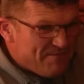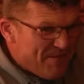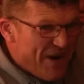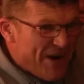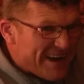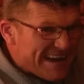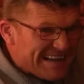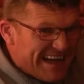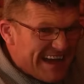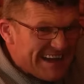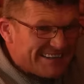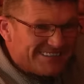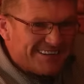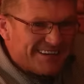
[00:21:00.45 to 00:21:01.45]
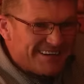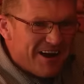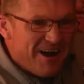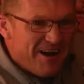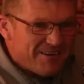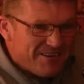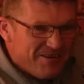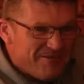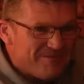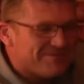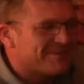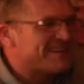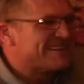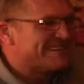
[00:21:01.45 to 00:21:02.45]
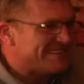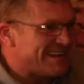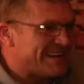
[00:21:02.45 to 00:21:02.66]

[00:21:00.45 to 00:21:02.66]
fucking teasing the dog, yo!